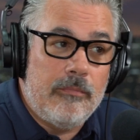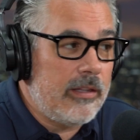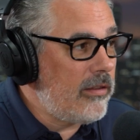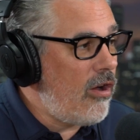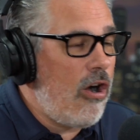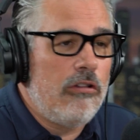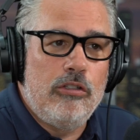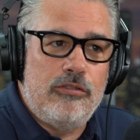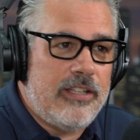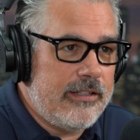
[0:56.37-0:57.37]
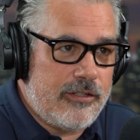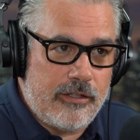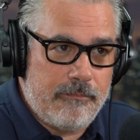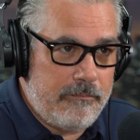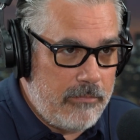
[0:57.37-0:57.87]
That all loose ends
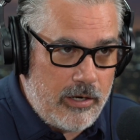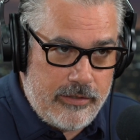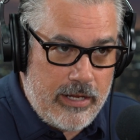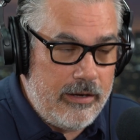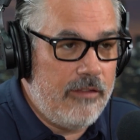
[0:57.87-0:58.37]
are done.